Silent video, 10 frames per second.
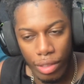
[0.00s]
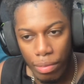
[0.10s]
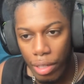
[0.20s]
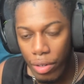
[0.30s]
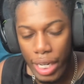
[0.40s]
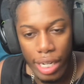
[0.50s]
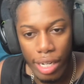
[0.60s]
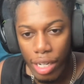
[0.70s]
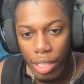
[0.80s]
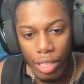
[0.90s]
Bro, he
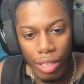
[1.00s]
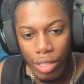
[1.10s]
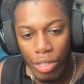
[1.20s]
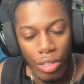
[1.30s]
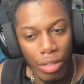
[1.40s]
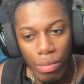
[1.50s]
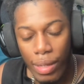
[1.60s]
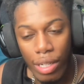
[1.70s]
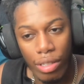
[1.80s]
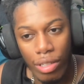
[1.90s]
did nothing to you,
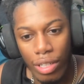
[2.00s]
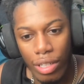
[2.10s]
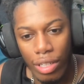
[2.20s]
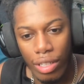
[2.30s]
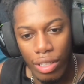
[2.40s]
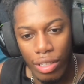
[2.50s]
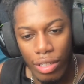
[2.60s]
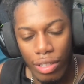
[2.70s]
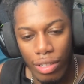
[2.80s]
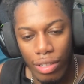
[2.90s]
bro.
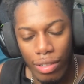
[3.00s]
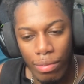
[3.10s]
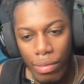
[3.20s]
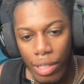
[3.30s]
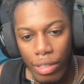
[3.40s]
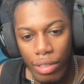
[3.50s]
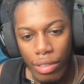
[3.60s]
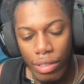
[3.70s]
Bro.